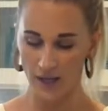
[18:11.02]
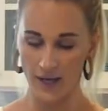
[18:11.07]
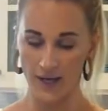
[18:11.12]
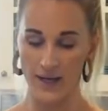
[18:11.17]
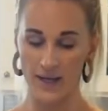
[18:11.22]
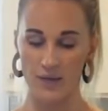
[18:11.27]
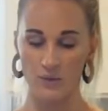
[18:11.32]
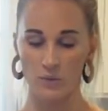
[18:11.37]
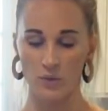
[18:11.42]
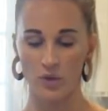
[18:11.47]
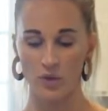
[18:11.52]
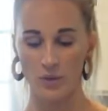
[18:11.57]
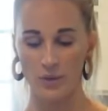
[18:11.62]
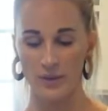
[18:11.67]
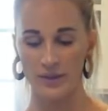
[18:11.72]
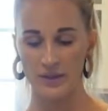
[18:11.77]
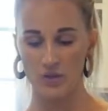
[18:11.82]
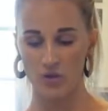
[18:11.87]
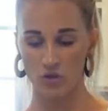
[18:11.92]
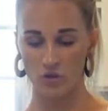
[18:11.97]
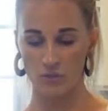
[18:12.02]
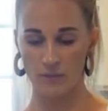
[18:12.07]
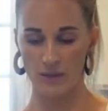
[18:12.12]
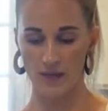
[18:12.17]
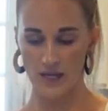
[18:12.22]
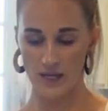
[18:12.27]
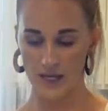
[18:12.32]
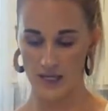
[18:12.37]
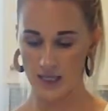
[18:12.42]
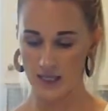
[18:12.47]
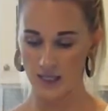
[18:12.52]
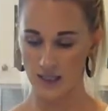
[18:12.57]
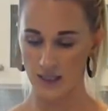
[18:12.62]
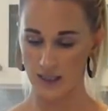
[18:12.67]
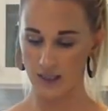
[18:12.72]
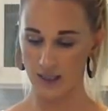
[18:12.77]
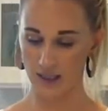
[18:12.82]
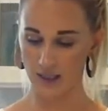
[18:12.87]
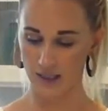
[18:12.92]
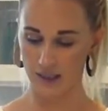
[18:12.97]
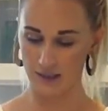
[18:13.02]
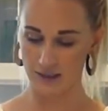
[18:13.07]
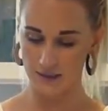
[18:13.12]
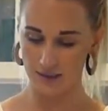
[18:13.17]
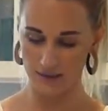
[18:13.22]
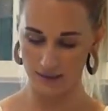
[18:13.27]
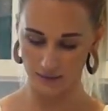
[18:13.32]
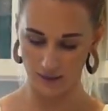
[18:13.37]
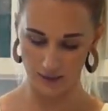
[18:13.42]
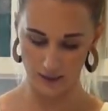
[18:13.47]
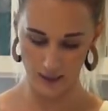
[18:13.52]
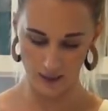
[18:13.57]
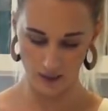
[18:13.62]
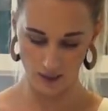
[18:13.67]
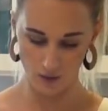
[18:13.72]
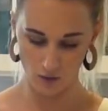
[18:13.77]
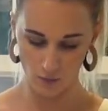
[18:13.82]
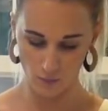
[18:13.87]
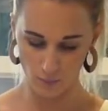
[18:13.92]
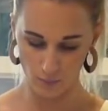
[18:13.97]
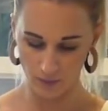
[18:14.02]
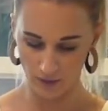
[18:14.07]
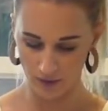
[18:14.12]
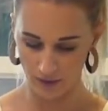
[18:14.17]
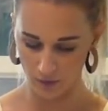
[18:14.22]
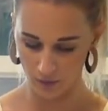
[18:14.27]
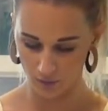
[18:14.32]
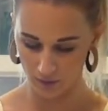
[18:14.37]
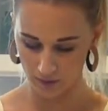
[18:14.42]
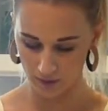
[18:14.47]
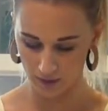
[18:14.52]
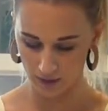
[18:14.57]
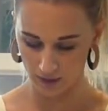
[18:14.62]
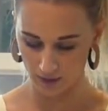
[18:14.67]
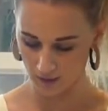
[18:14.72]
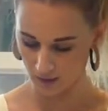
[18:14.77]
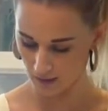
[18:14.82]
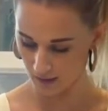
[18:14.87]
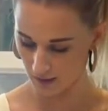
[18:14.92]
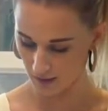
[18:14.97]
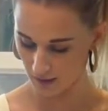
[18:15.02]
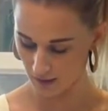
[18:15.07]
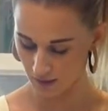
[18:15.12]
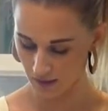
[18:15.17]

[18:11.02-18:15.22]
and we're going to make, let's see, how big do we need it?